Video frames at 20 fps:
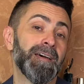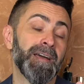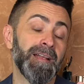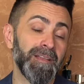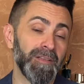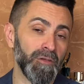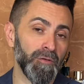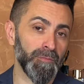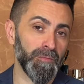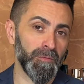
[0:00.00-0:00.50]
a
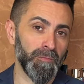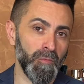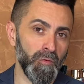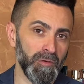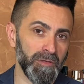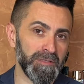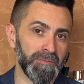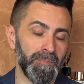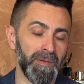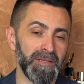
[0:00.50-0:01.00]
little bit more
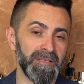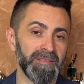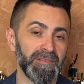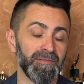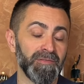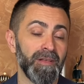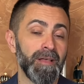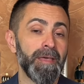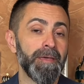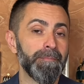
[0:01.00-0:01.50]

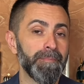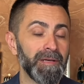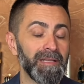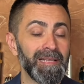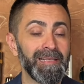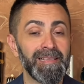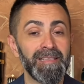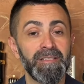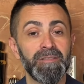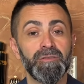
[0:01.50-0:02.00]
expensive but
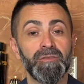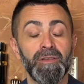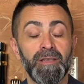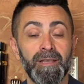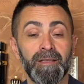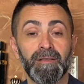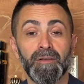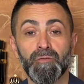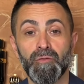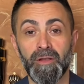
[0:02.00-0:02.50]
at least you
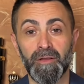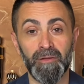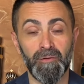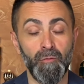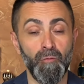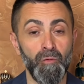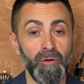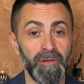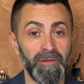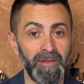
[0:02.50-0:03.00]
get great
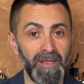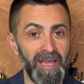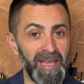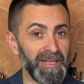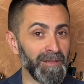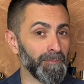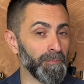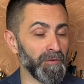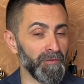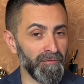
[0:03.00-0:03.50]
quality
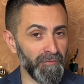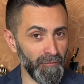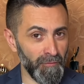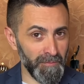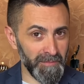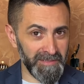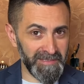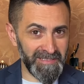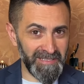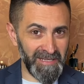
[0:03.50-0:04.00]
and
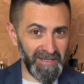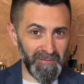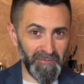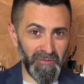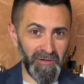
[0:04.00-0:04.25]
performance in